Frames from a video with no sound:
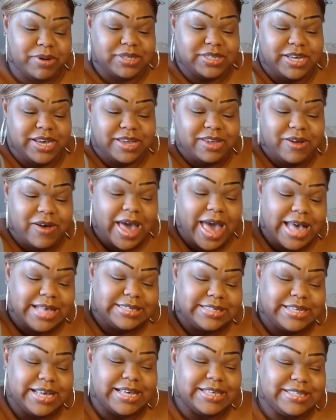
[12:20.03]
protect your
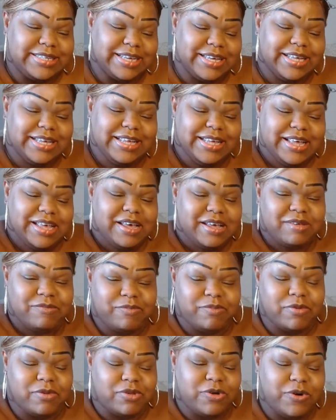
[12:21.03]
assets,
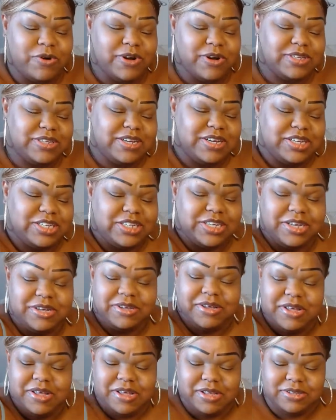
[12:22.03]
Taurus energy.
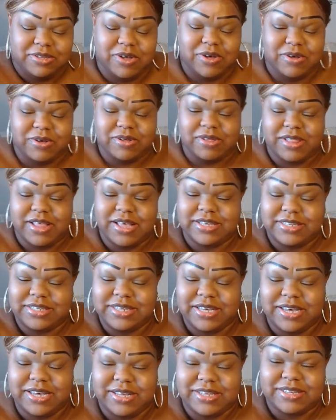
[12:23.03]
So let's
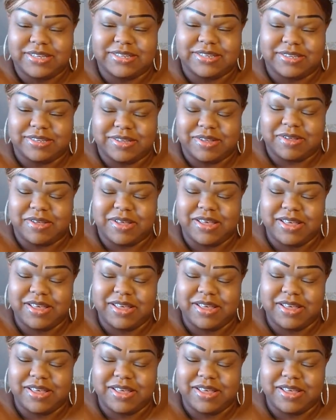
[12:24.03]
see. So,